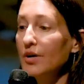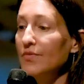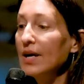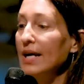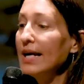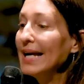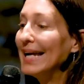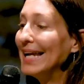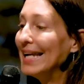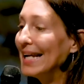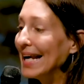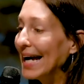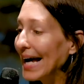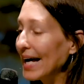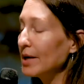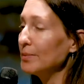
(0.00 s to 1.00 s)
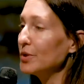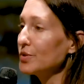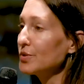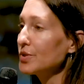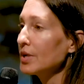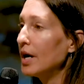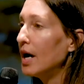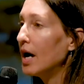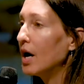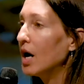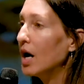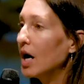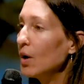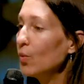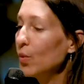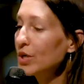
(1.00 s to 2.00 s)
of eating animals,
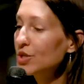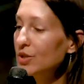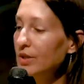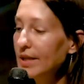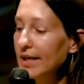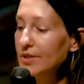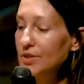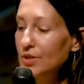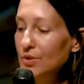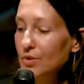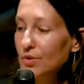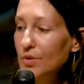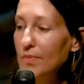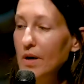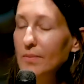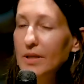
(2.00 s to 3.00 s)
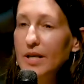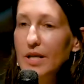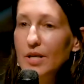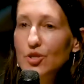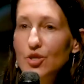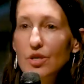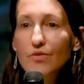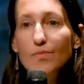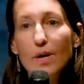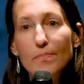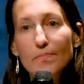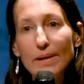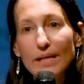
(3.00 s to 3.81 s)
uh, which led to the publication of my